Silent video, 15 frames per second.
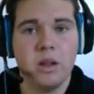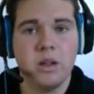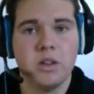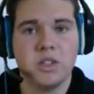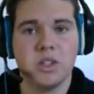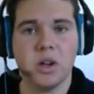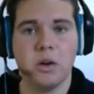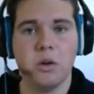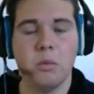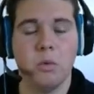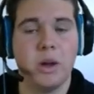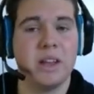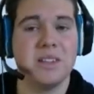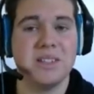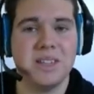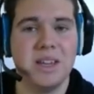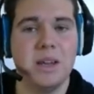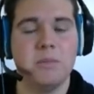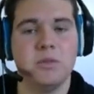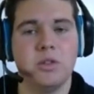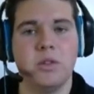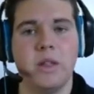So we'll get to see
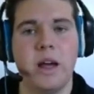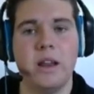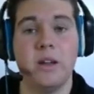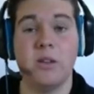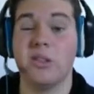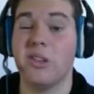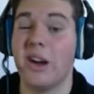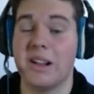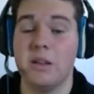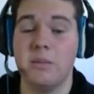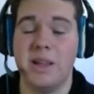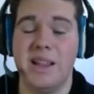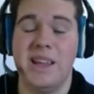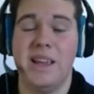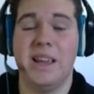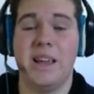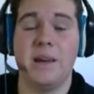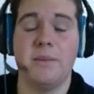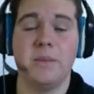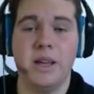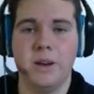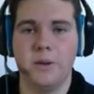him do that. He'll likely be the
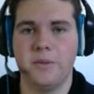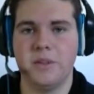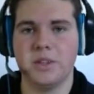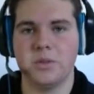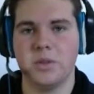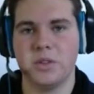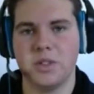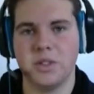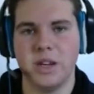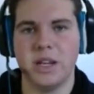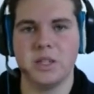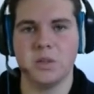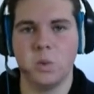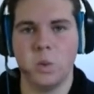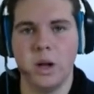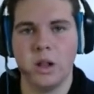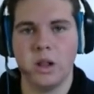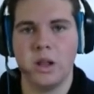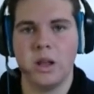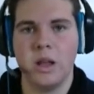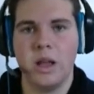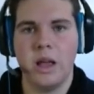in-game leader of this roster as well,
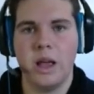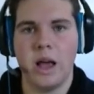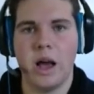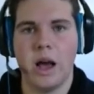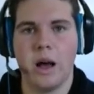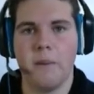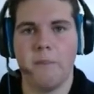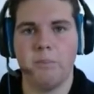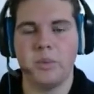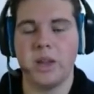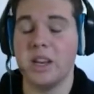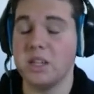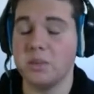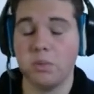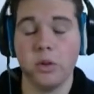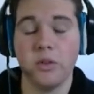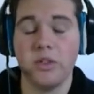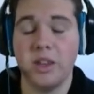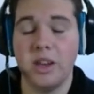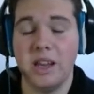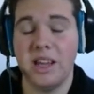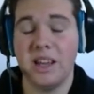and he's proven
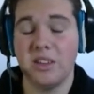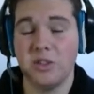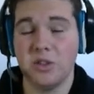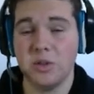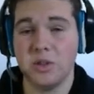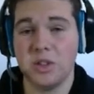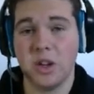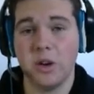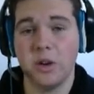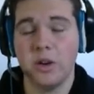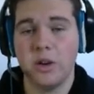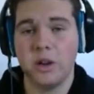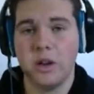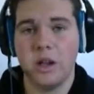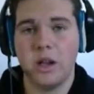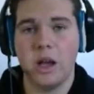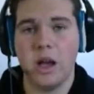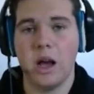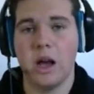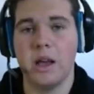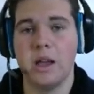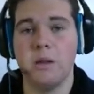that he can do so
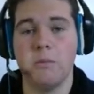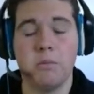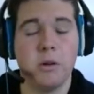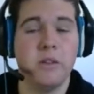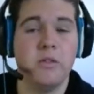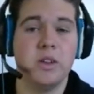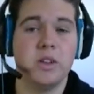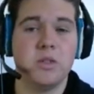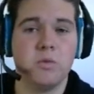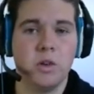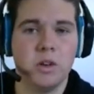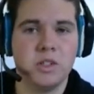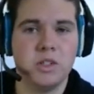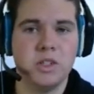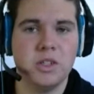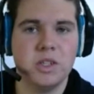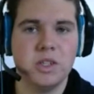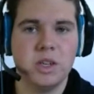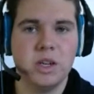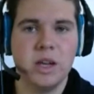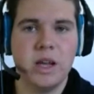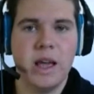in previous rosters.
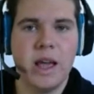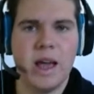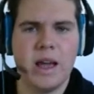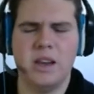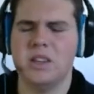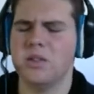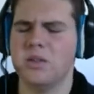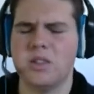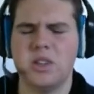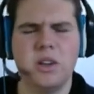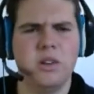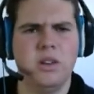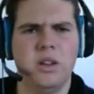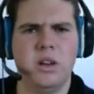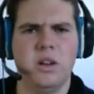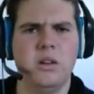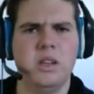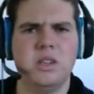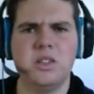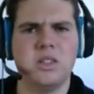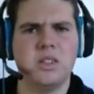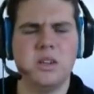And he's also,
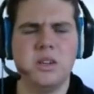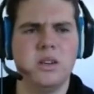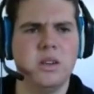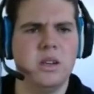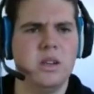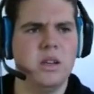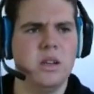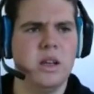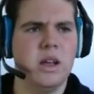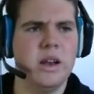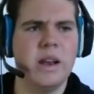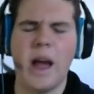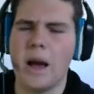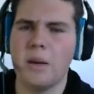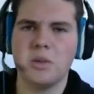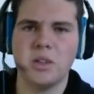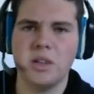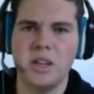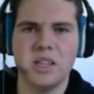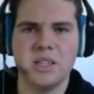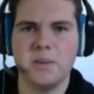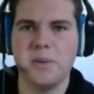he's just an absolutely
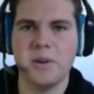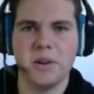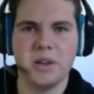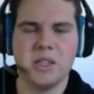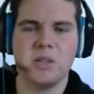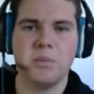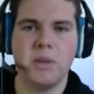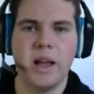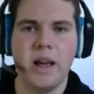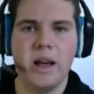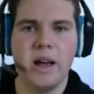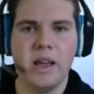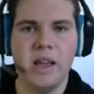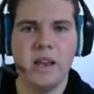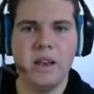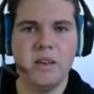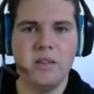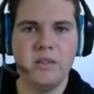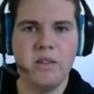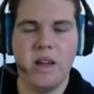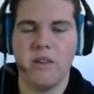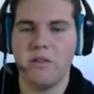experienced player in
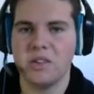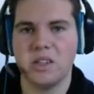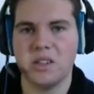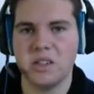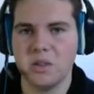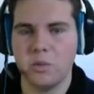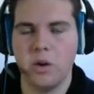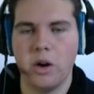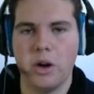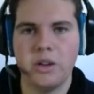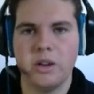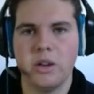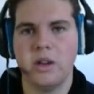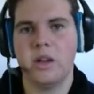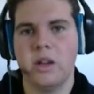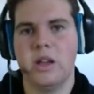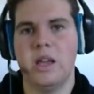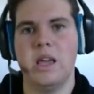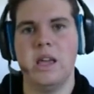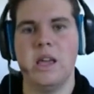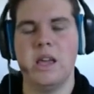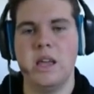every sense of the word.
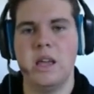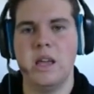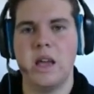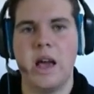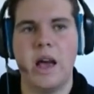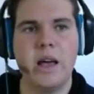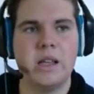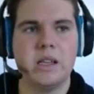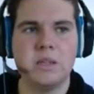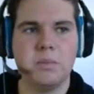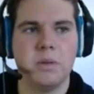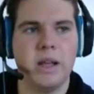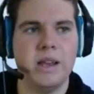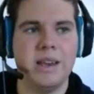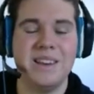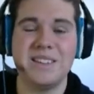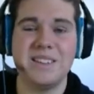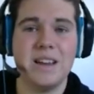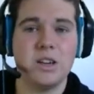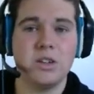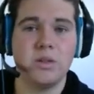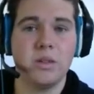He has played
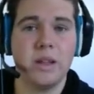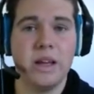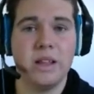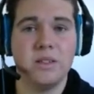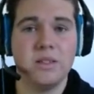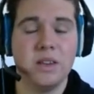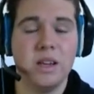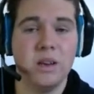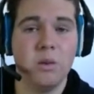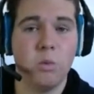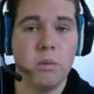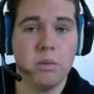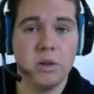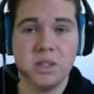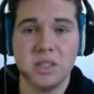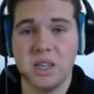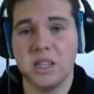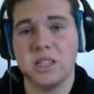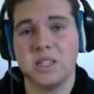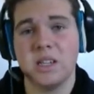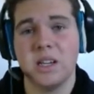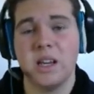international lands in
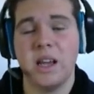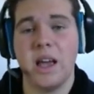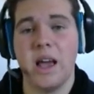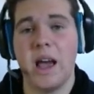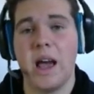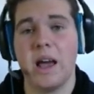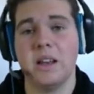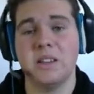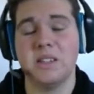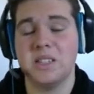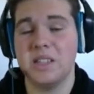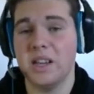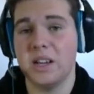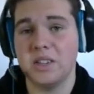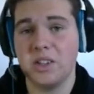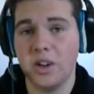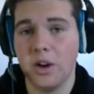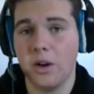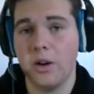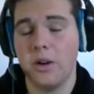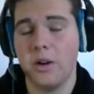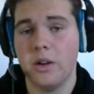1.6 and CSGO.